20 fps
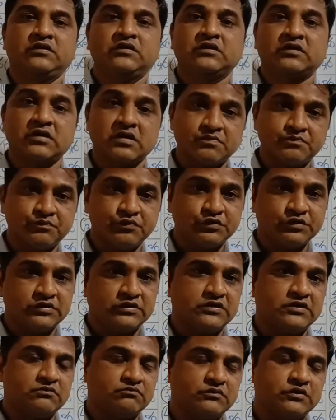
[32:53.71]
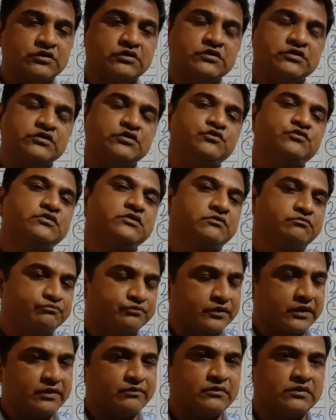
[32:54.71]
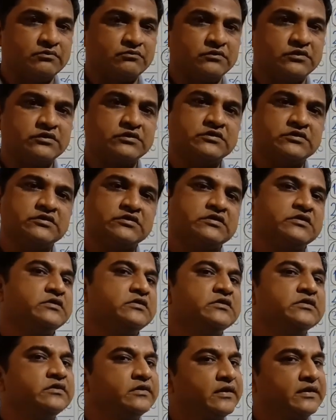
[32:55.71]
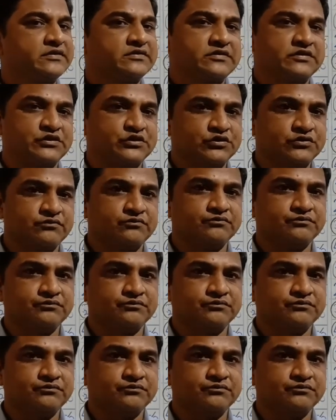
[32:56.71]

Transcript: composite number using prime numbers in the next session.